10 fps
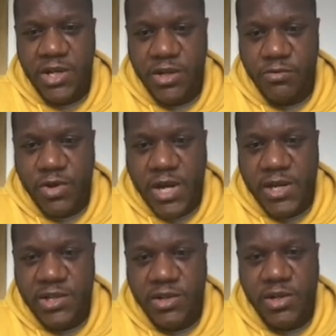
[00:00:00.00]
All right,
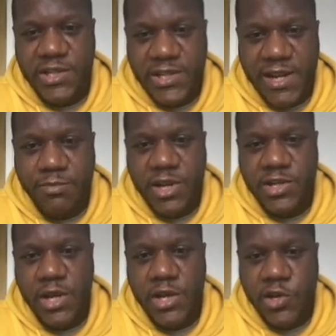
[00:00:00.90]
it's got a
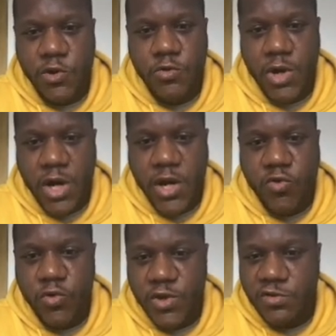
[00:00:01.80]
seamless UI
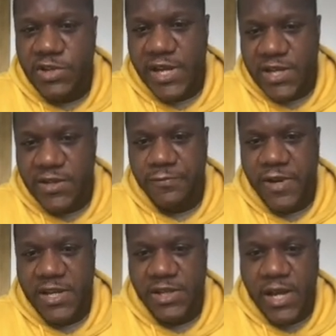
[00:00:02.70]
or user
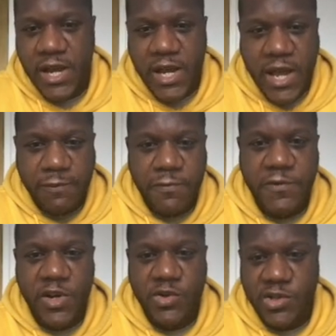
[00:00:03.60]
interface.
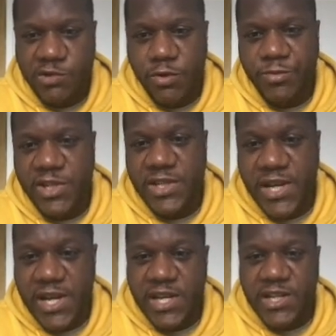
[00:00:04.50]
Everything on SWAPZ is
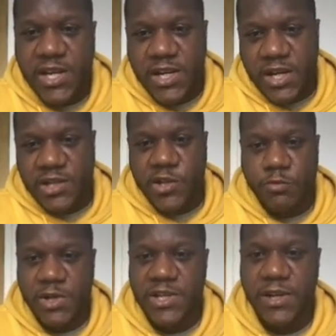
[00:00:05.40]
easy,
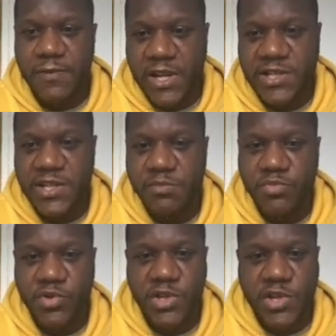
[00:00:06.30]
intuitive, and
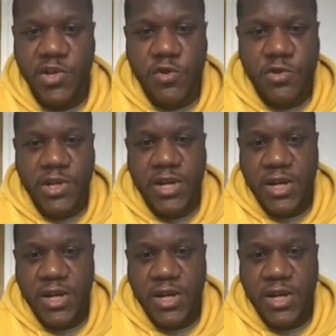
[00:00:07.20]
simple to use.